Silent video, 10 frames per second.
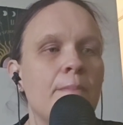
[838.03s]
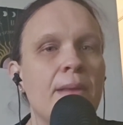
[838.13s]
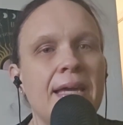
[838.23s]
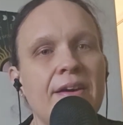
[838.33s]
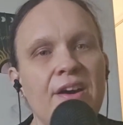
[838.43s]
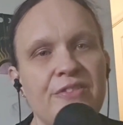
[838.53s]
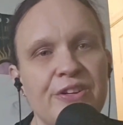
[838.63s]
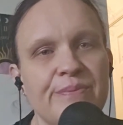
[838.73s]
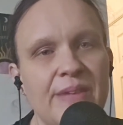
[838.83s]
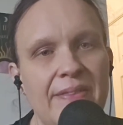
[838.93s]
mic cover
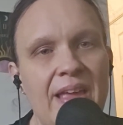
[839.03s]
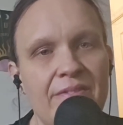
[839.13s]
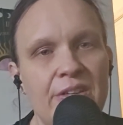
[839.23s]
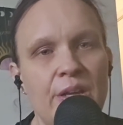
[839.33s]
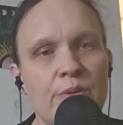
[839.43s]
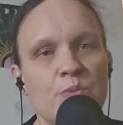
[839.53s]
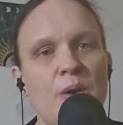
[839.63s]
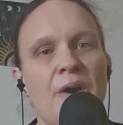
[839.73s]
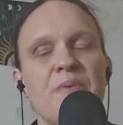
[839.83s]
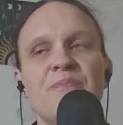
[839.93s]
in that video as
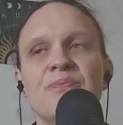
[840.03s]
well.